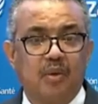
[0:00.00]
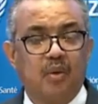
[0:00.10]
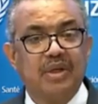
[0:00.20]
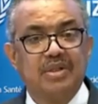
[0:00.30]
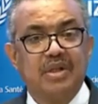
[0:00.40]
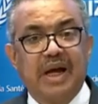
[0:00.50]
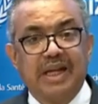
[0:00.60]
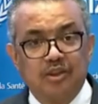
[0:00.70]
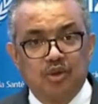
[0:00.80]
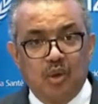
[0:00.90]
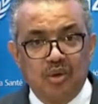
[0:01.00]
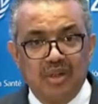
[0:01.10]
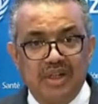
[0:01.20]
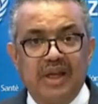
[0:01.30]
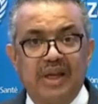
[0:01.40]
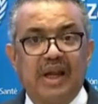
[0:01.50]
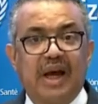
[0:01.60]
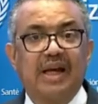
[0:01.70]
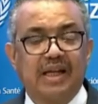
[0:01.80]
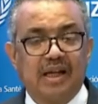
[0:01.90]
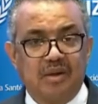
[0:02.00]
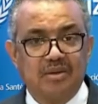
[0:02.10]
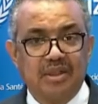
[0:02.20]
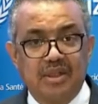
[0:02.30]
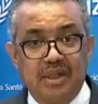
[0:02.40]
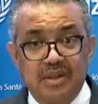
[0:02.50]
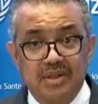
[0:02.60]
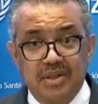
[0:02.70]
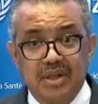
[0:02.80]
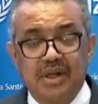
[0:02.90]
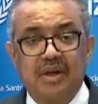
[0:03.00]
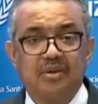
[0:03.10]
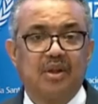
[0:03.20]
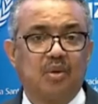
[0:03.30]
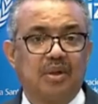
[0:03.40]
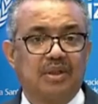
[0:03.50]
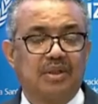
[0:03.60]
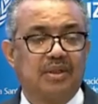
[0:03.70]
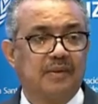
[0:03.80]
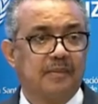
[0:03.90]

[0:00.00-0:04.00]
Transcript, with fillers: with untold and uncounted deserts around the world.